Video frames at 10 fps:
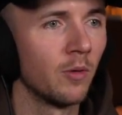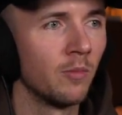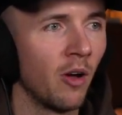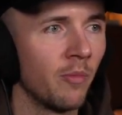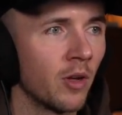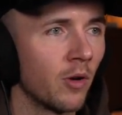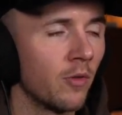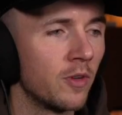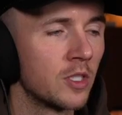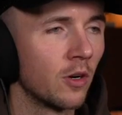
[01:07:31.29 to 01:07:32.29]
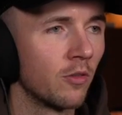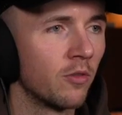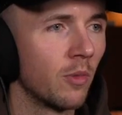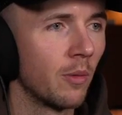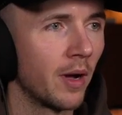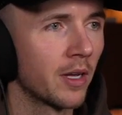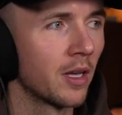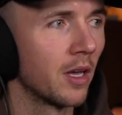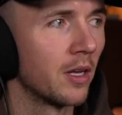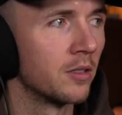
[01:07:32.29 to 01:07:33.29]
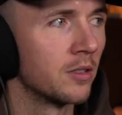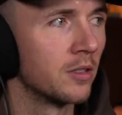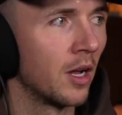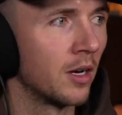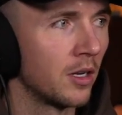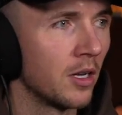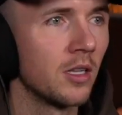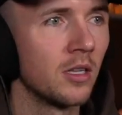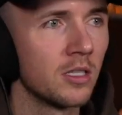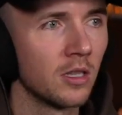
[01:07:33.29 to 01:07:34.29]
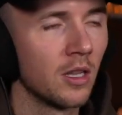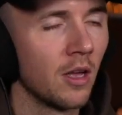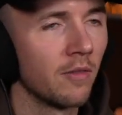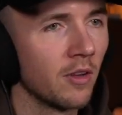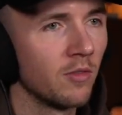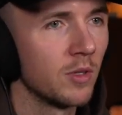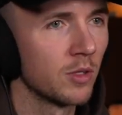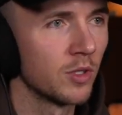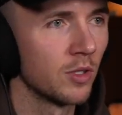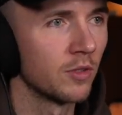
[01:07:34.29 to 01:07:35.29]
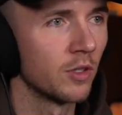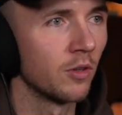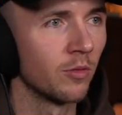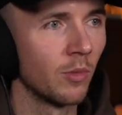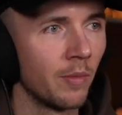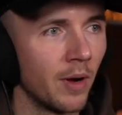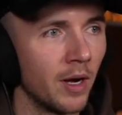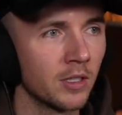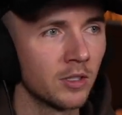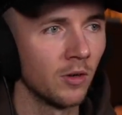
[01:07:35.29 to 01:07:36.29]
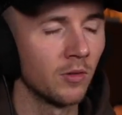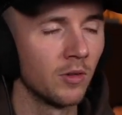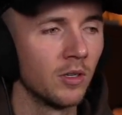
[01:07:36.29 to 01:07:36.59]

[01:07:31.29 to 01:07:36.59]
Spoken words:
But I've been going physio for my back again, and they've given me some stuff to do for my back, so